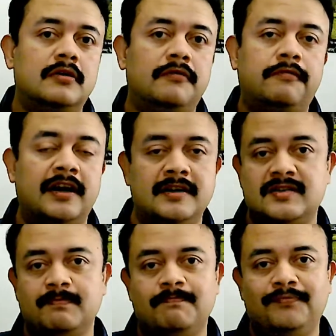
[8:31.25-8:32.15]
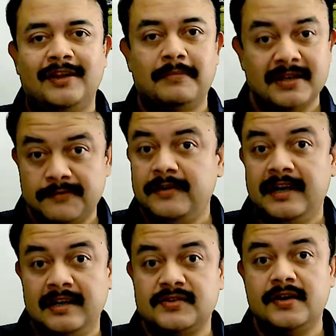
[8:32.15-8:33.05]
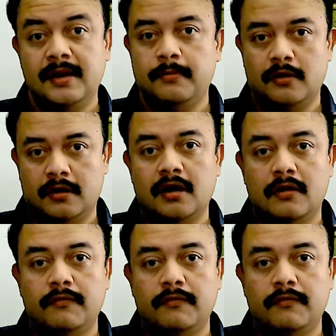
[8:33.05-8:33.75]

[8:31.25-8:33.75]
friends. Breastfeeding is really important, huh?